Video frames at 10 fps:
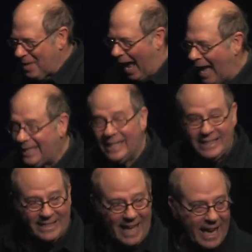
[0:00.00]
I
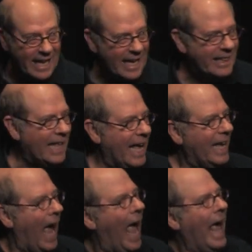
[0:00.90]
didn't say
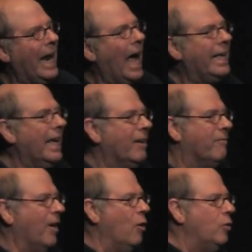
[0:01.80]
anything, and I get a
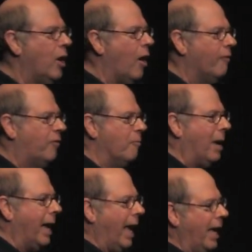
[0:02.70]
phone call from
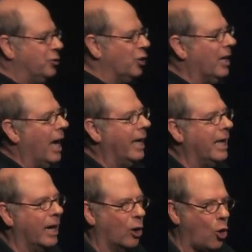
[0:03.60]
my agent. I
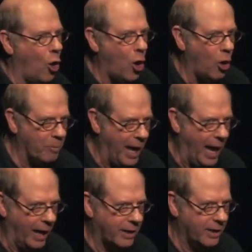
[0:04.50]
got a call
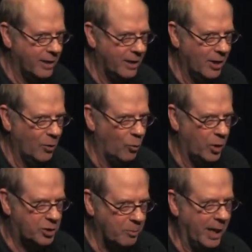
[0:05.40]
back,
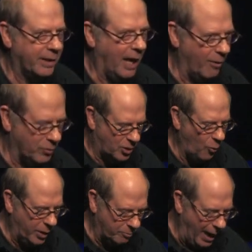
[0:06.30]
which meant I
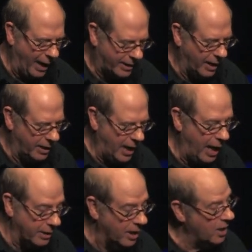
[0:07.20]
going back
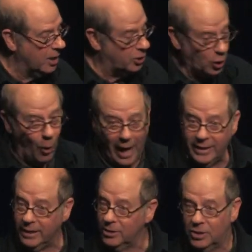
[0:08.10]
again. So I
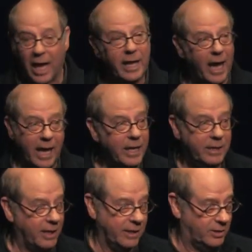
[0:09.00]
didn't say
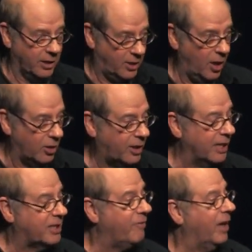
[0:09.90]
anything to Kurt
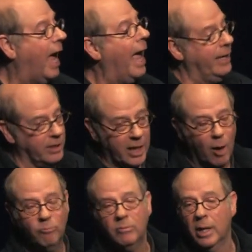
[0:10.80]
because I thought, hey, you
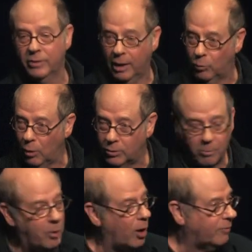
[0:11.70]
know, they wrote the
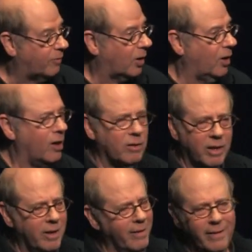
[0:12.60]
part for Kurt.
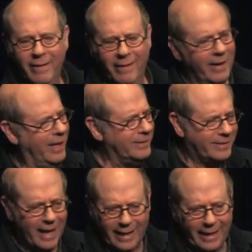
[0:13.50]
He
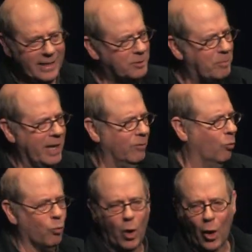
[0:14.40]
said he's been
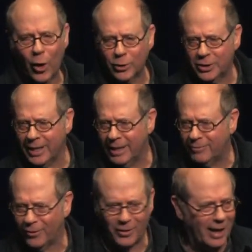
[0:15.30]
rehearsing
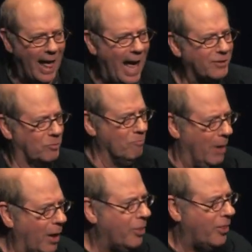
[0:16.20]
it for the last
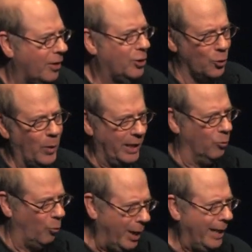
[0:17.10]
month, doing
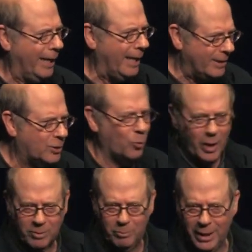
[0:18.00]
readings
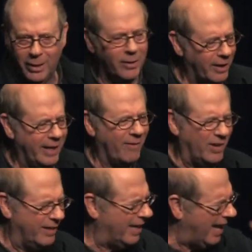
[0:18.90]
with Bill and everything.